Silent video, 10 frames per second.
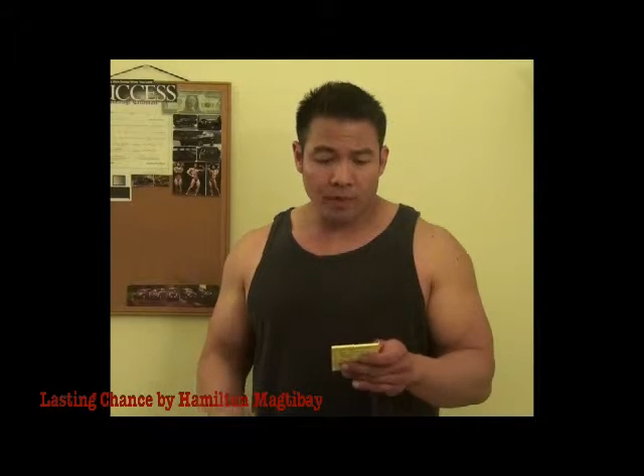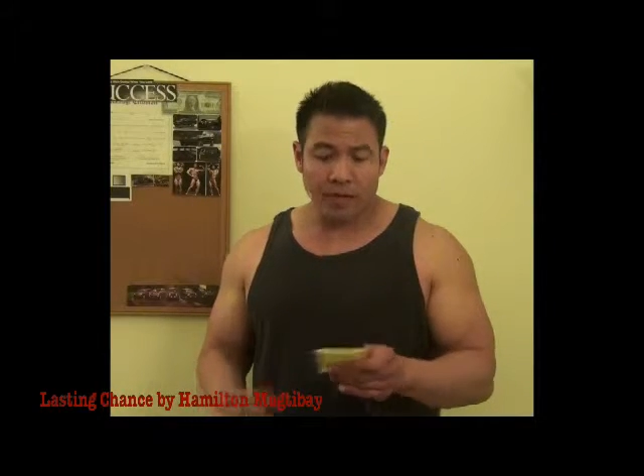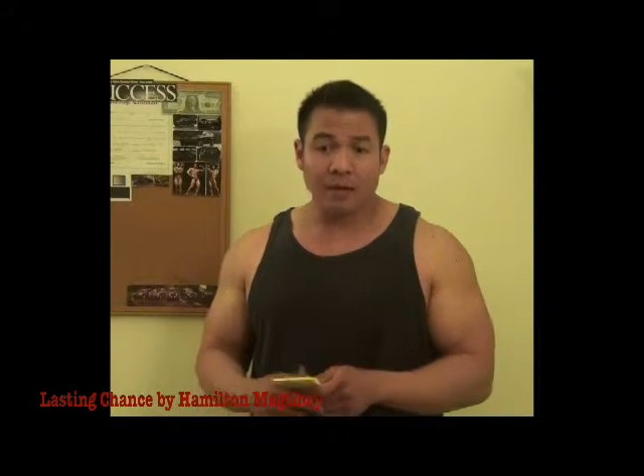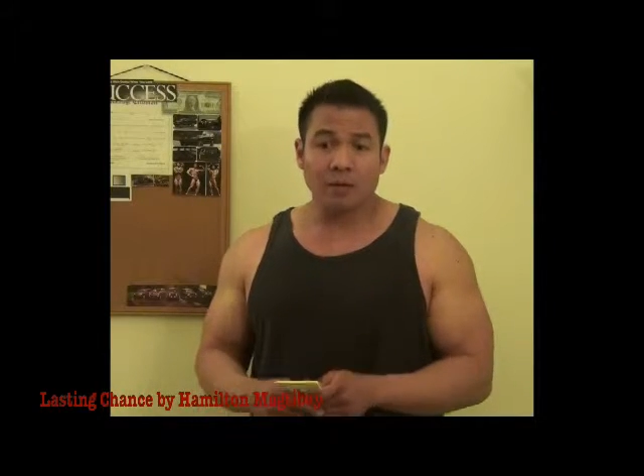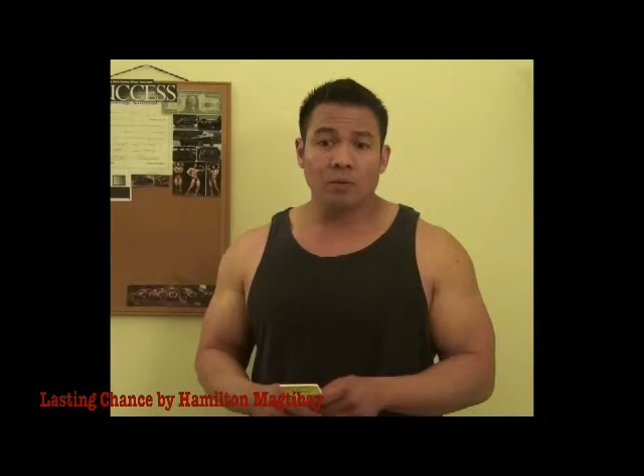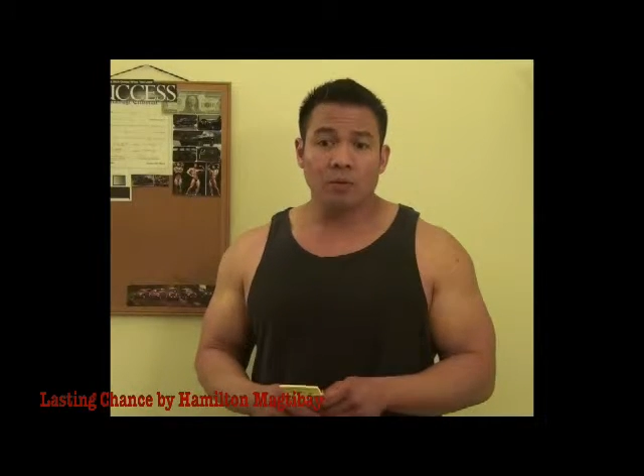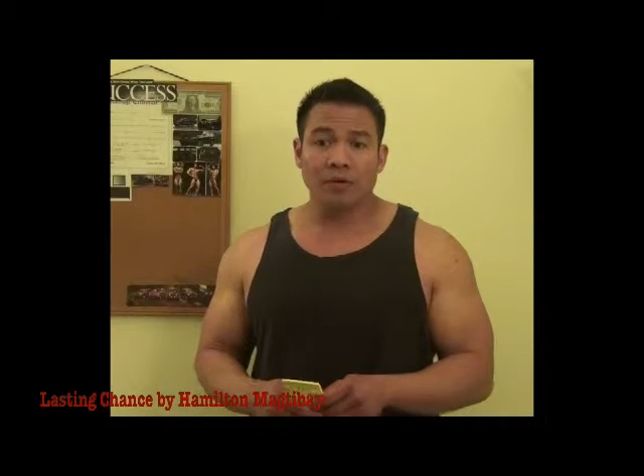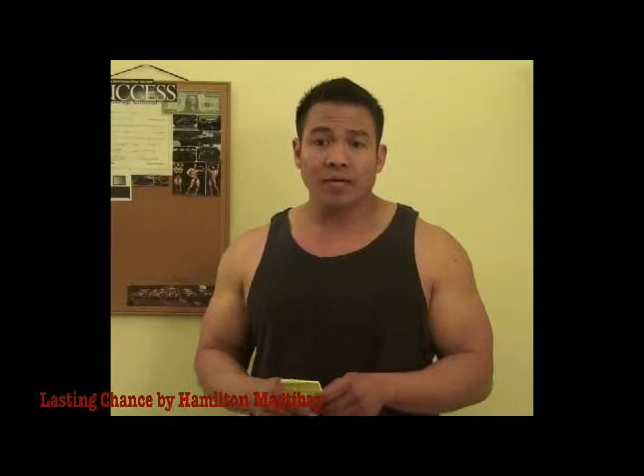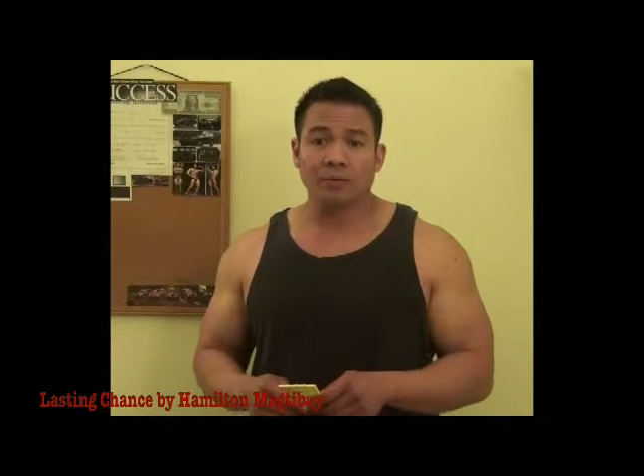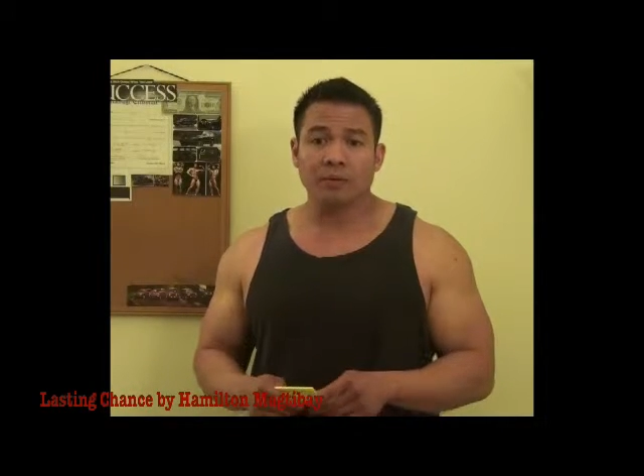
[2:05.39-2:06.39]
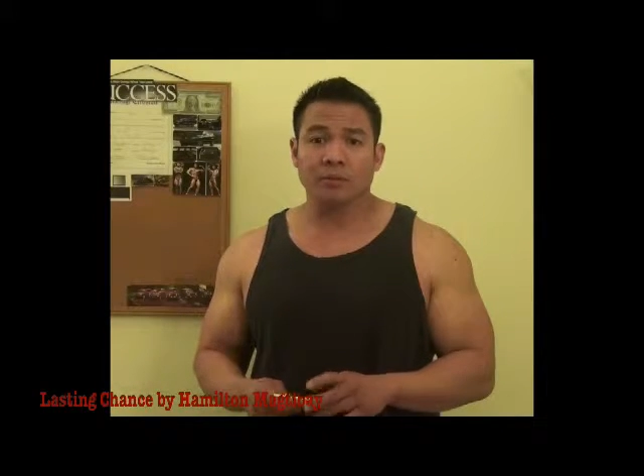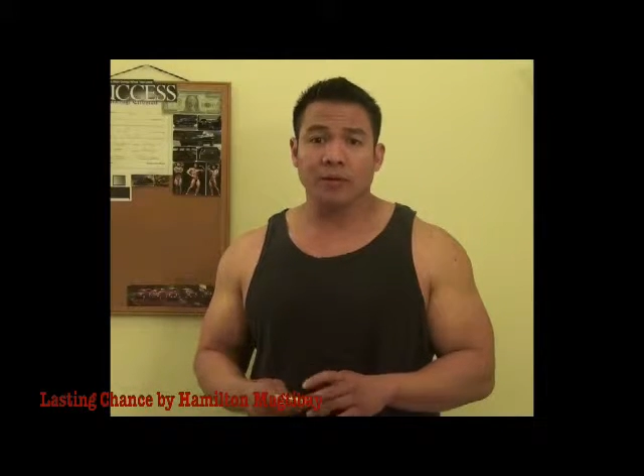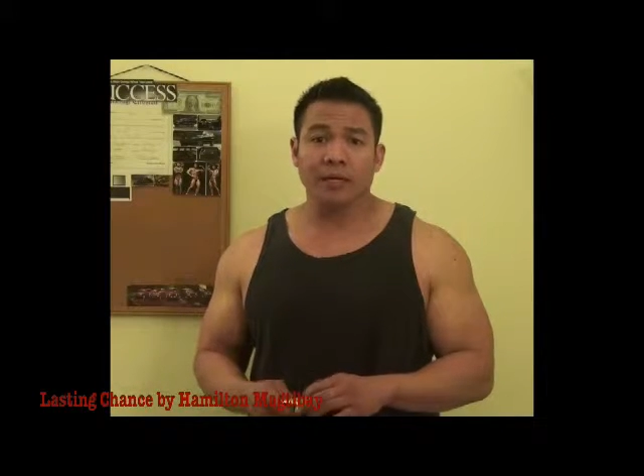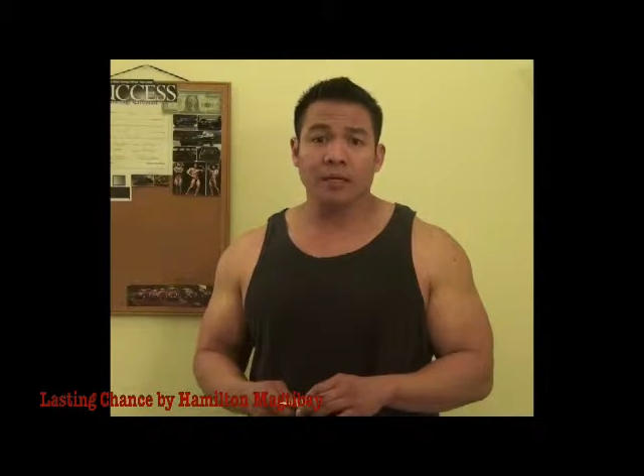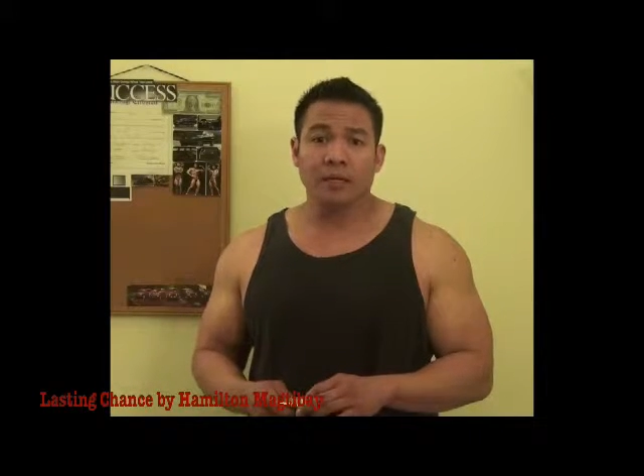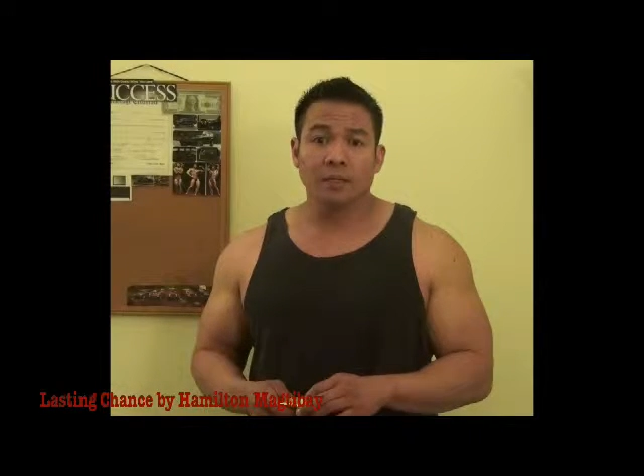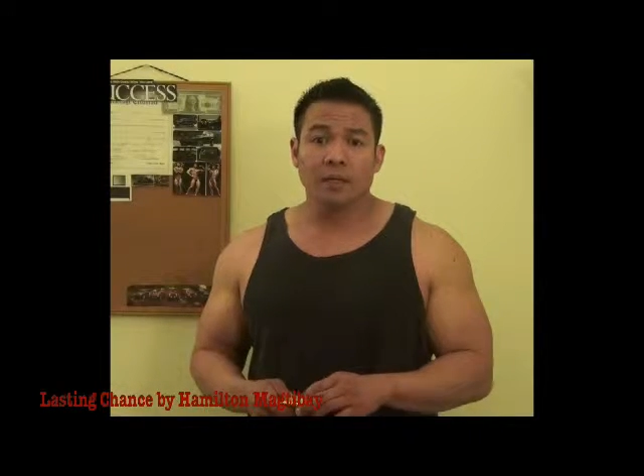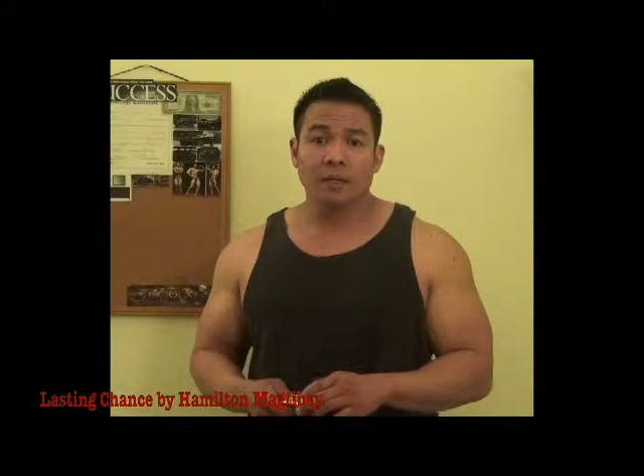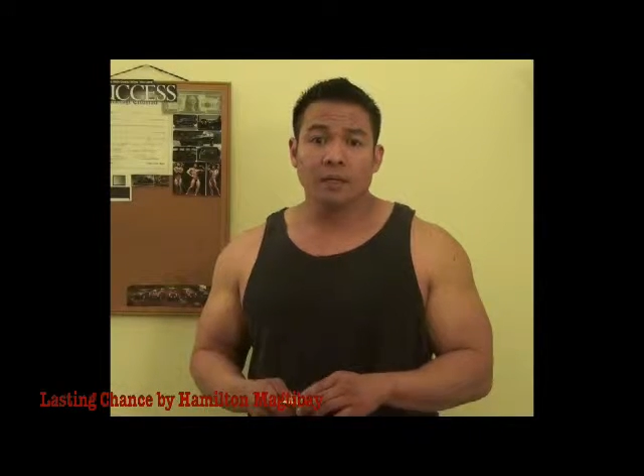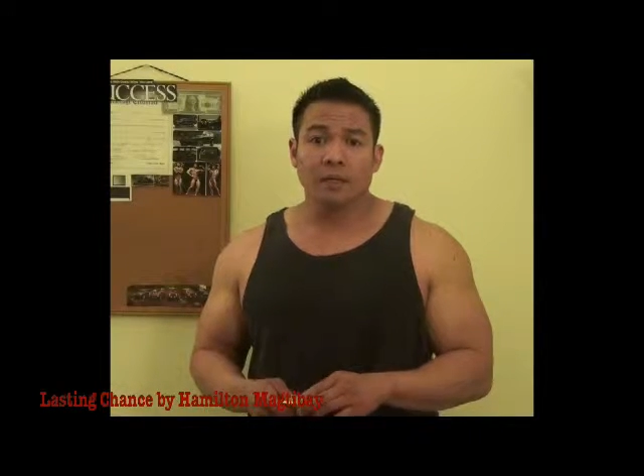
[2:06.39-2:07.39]
Workout was great.
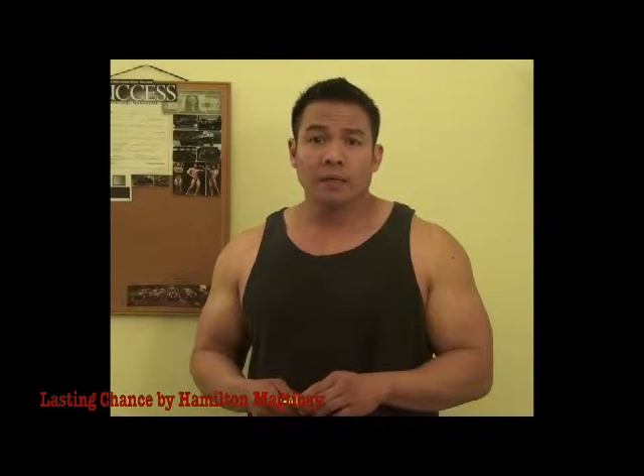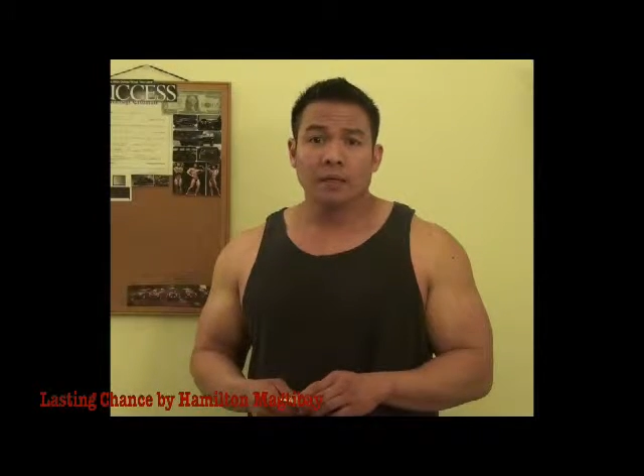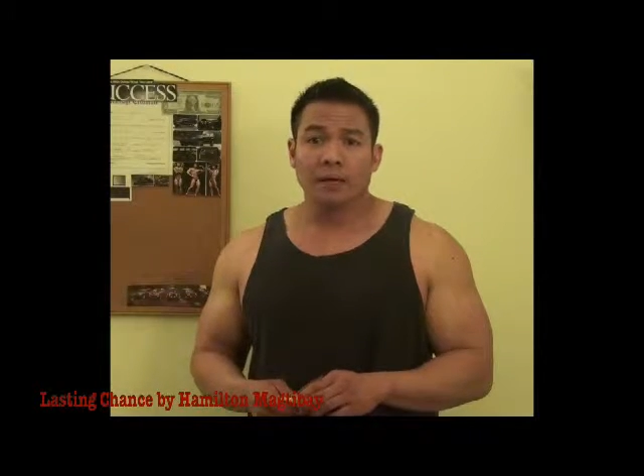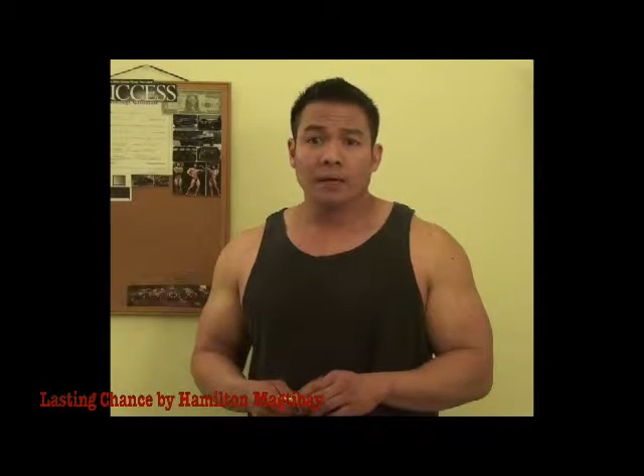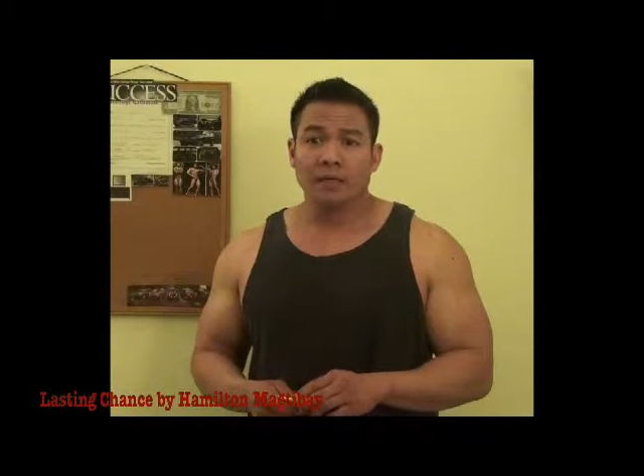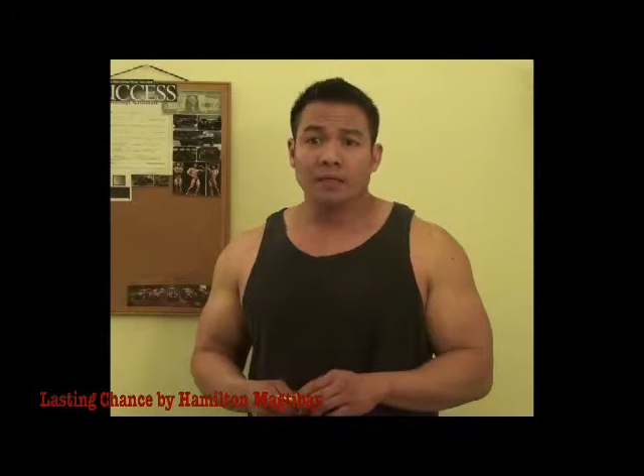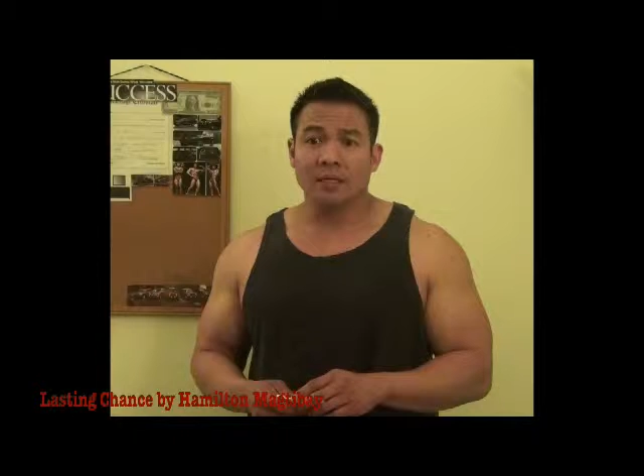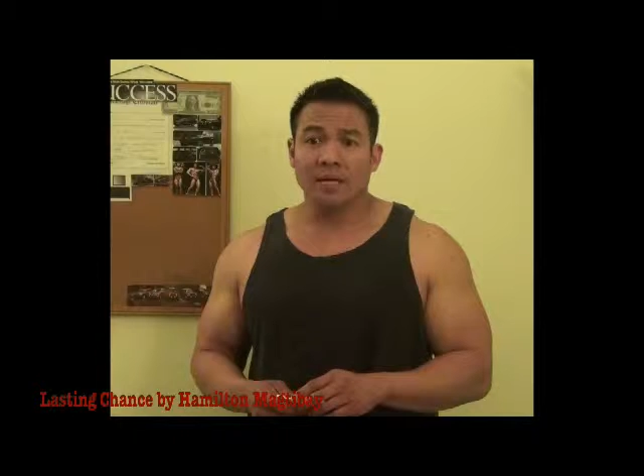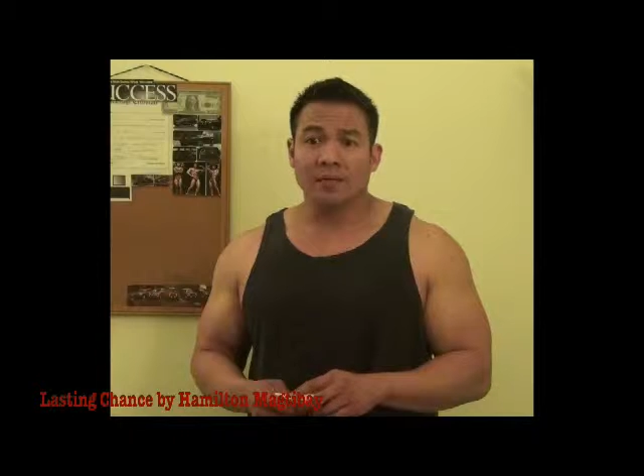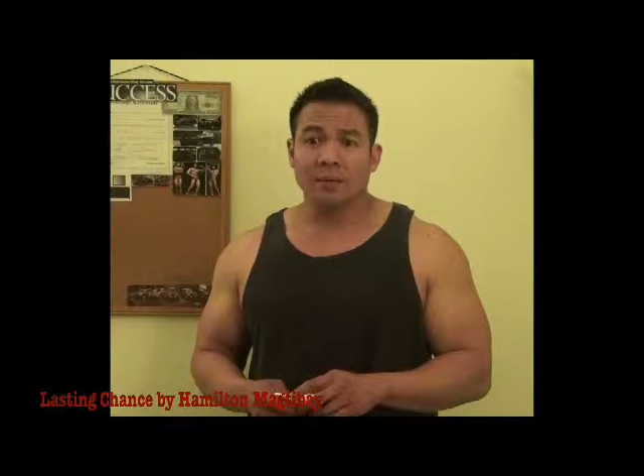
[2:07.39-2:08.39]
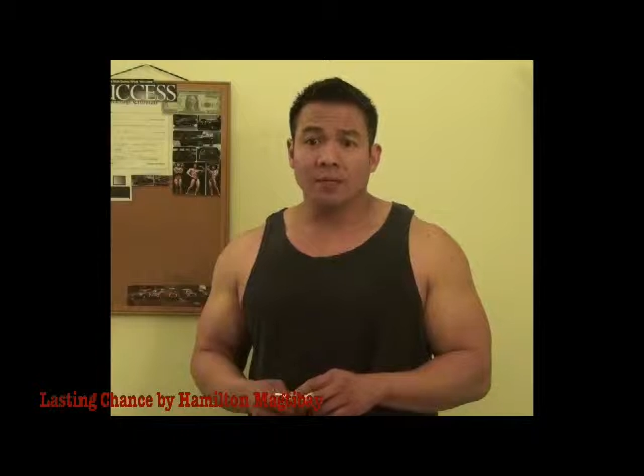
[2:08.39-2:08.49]
I didn't have